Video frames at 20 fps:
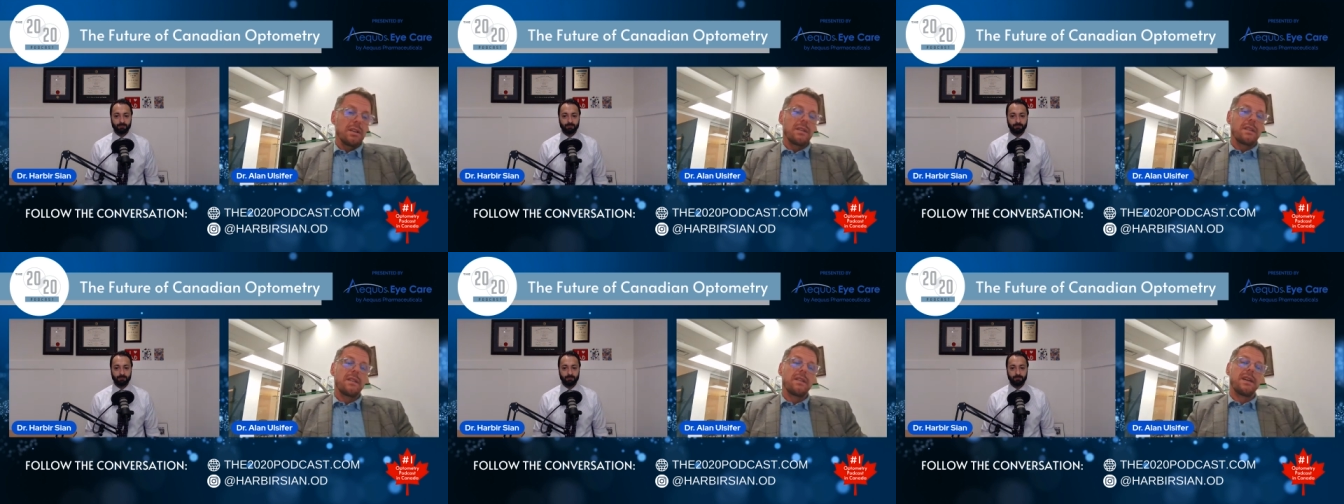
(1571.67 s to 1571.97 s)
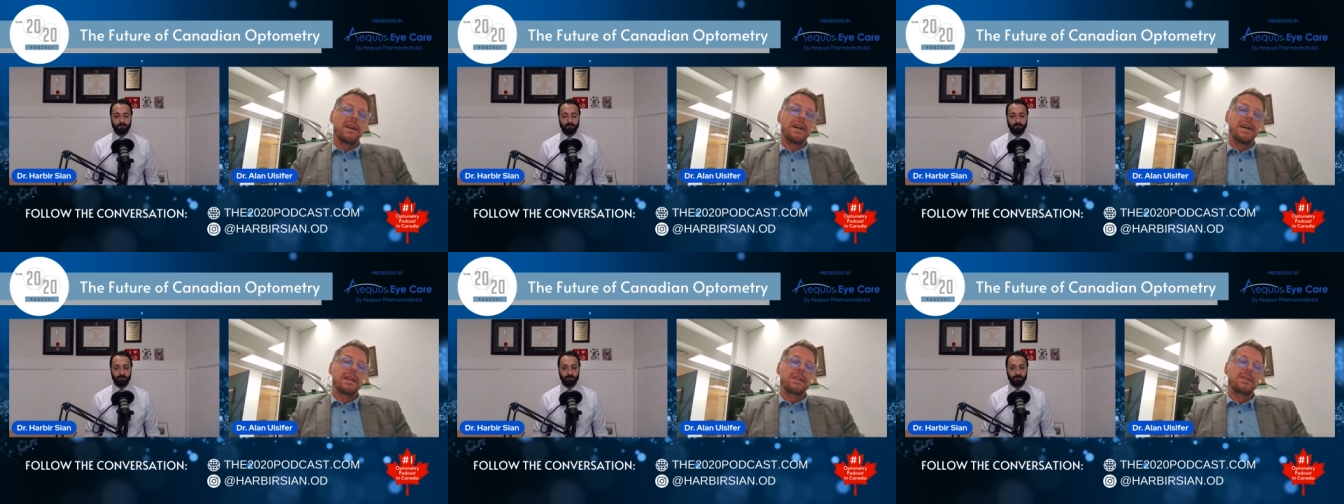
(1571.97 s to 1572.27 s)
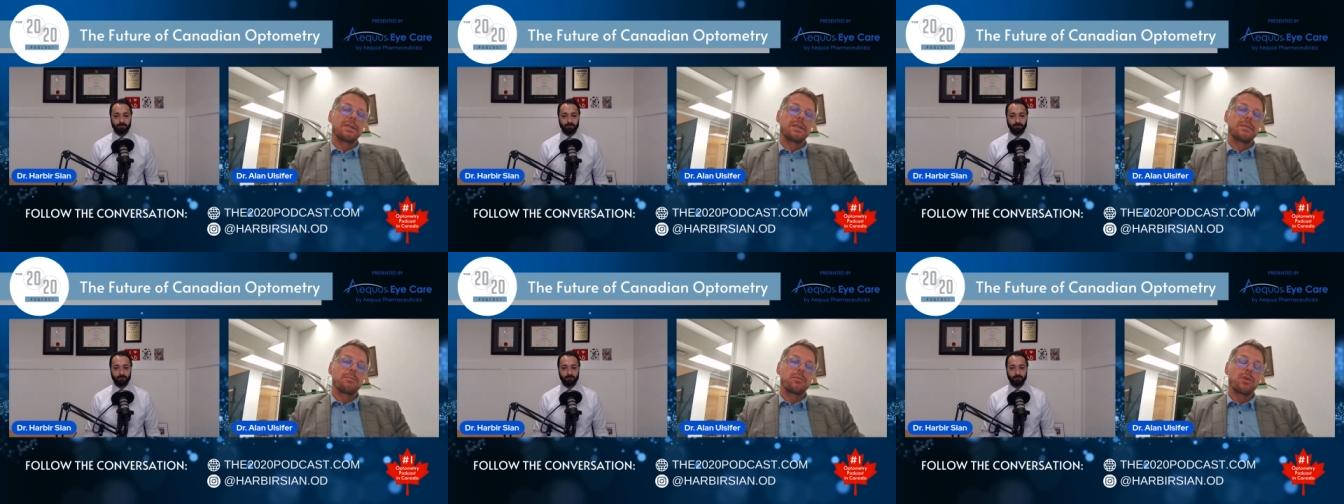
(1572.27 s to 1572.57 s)

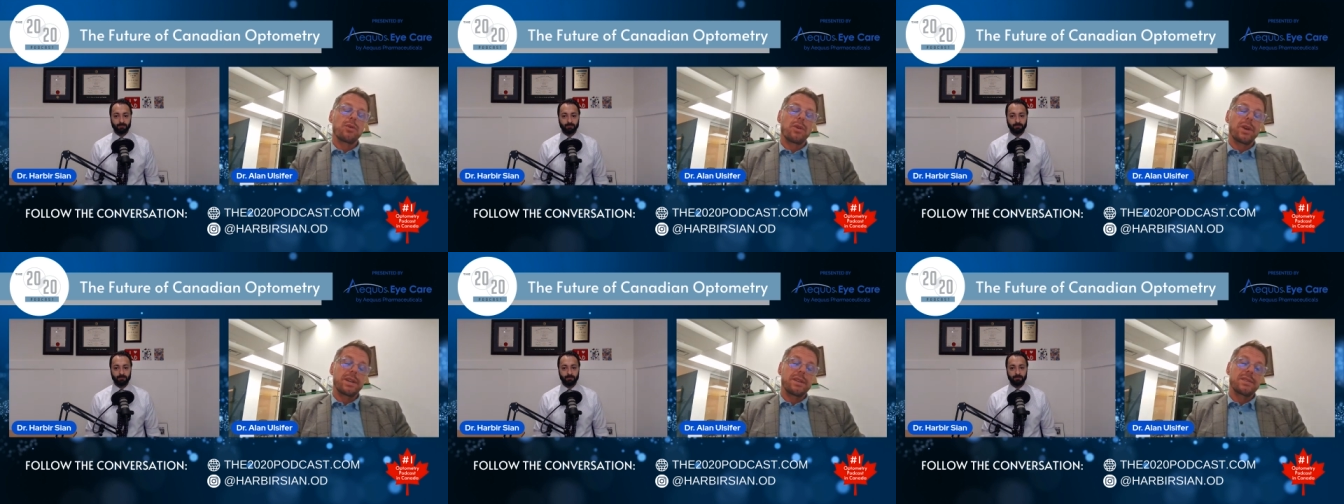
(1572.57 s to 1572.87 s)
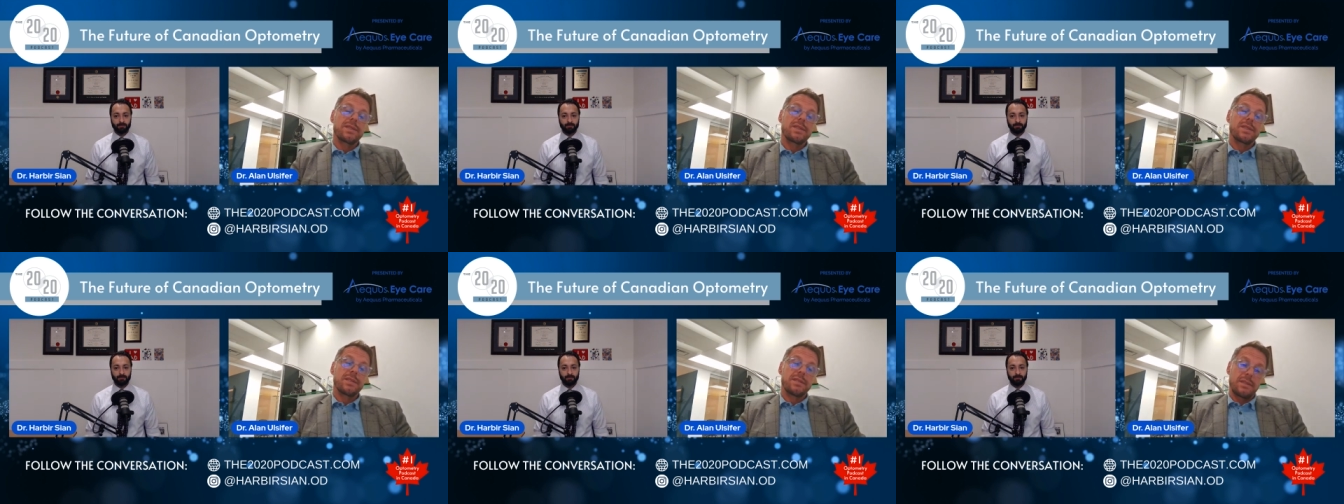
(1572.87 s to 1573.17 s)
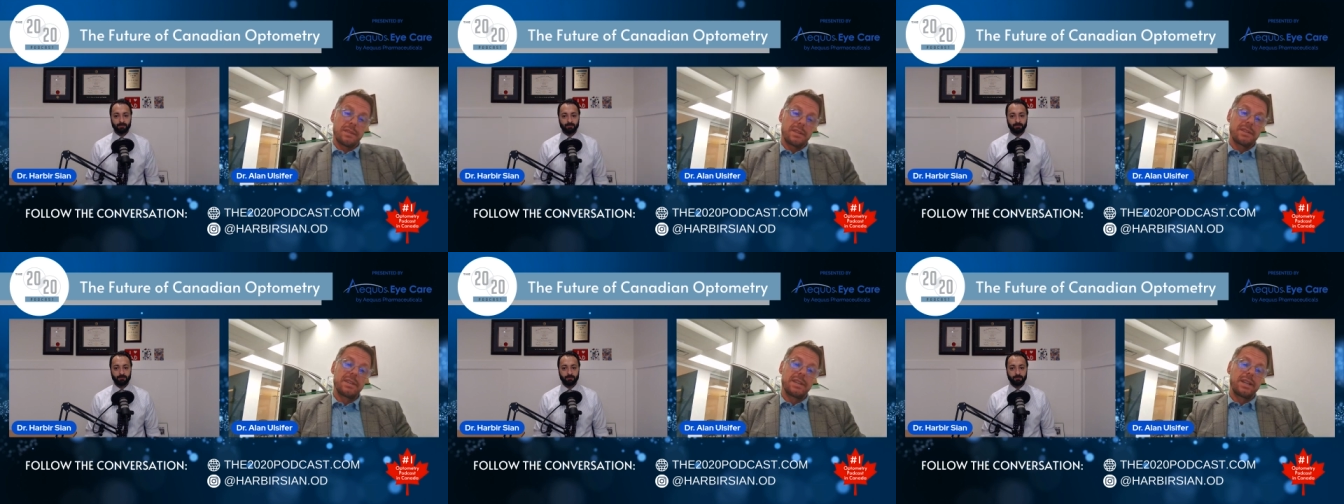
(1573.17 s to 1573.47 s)
that
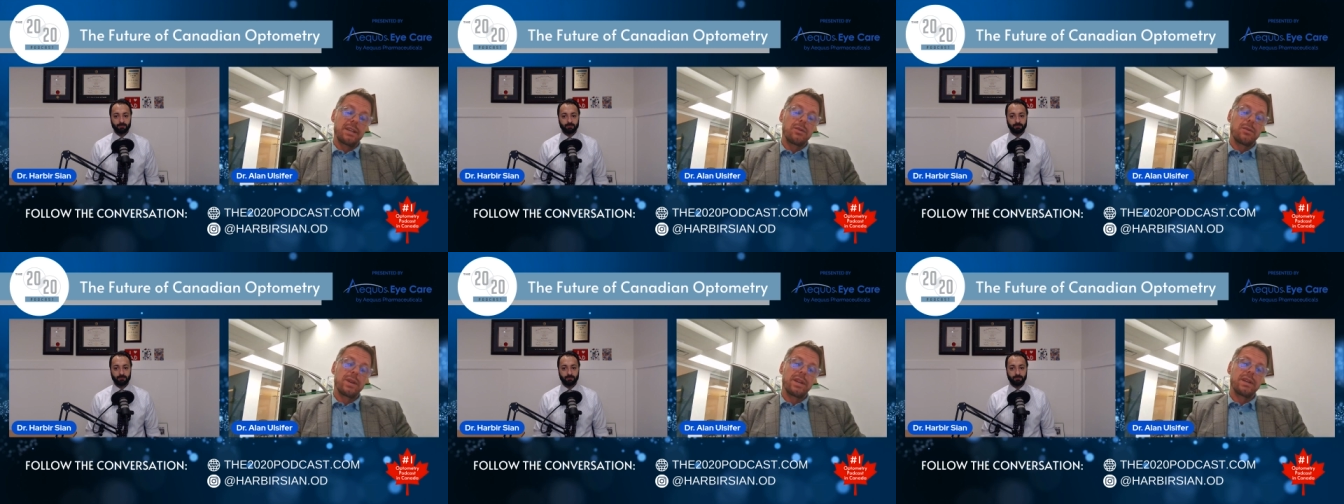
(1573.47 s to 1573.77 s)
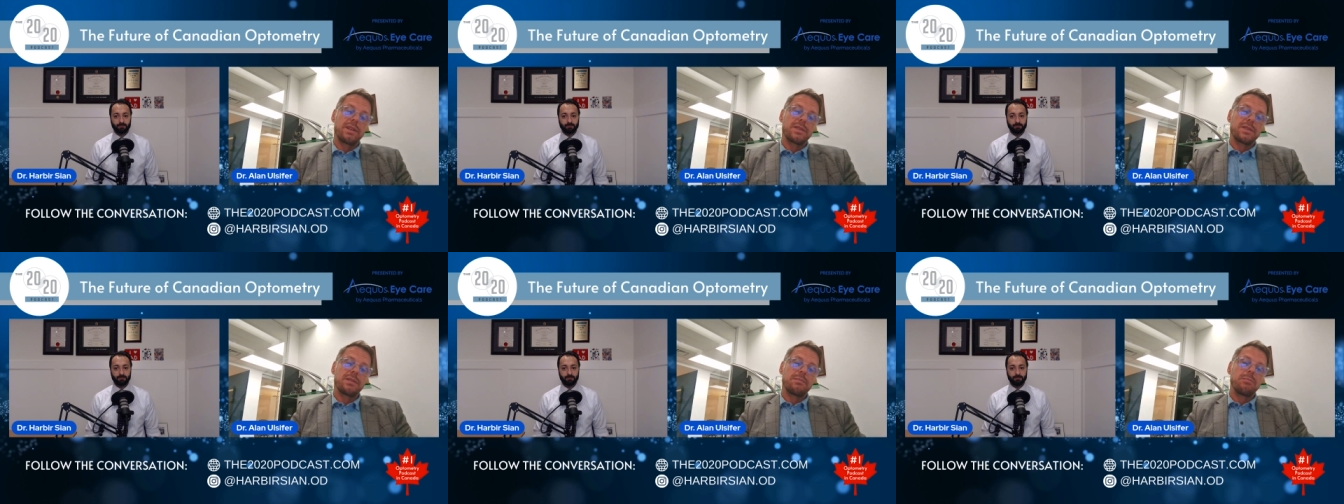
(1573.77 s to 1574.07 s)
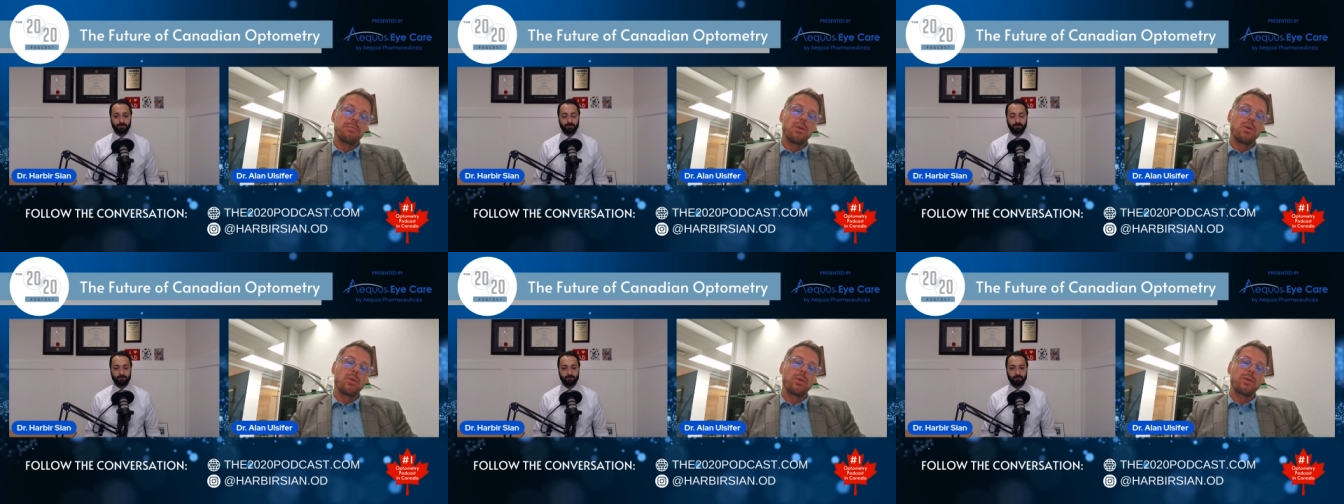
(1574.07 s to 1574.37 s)
price, is
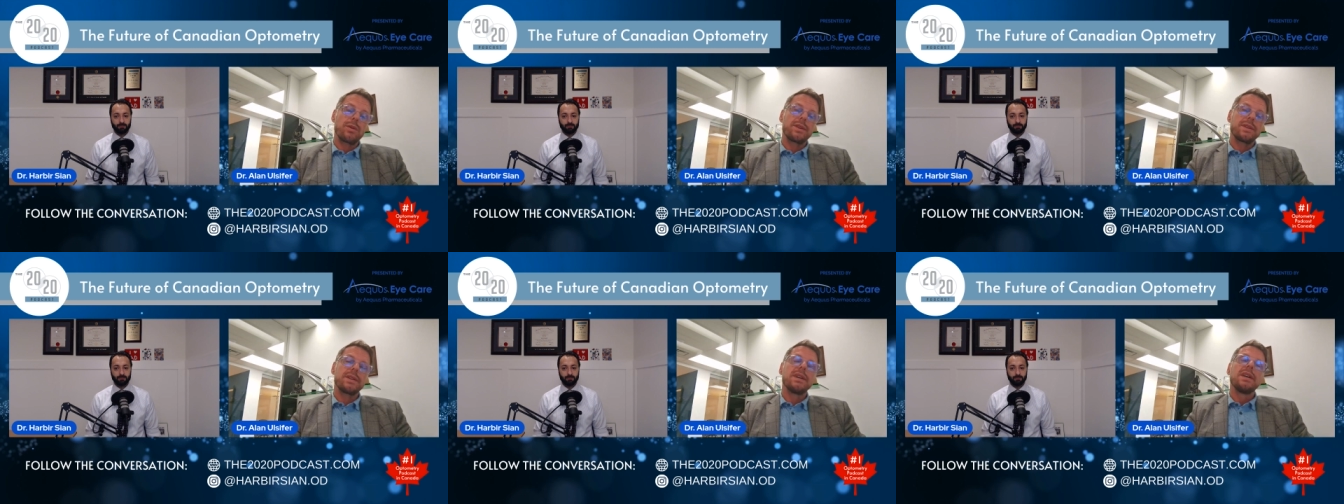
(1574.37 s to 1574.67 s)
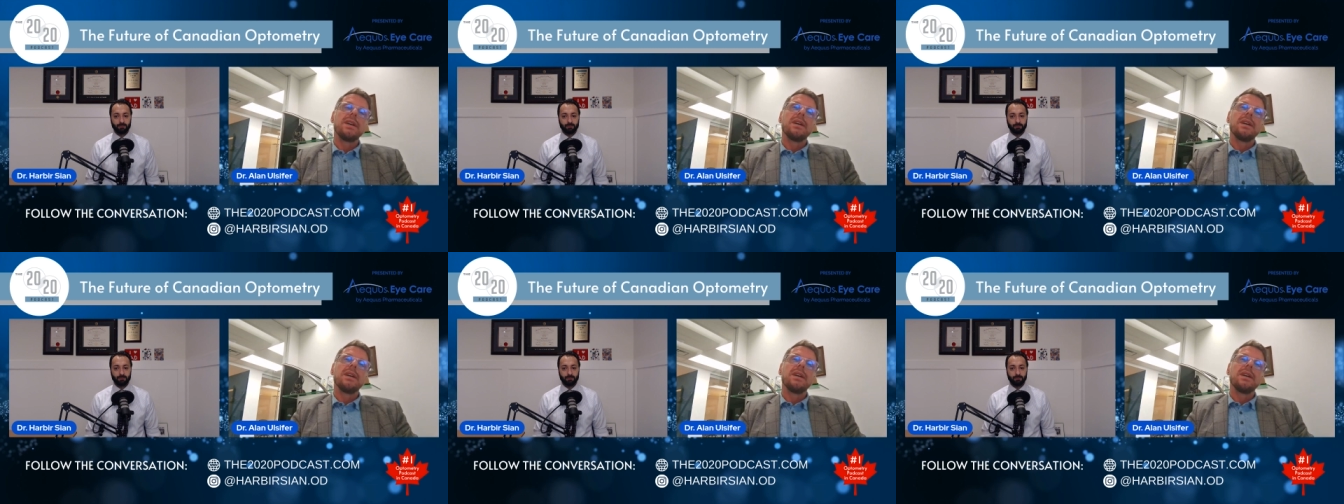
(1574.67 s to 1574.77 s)
important.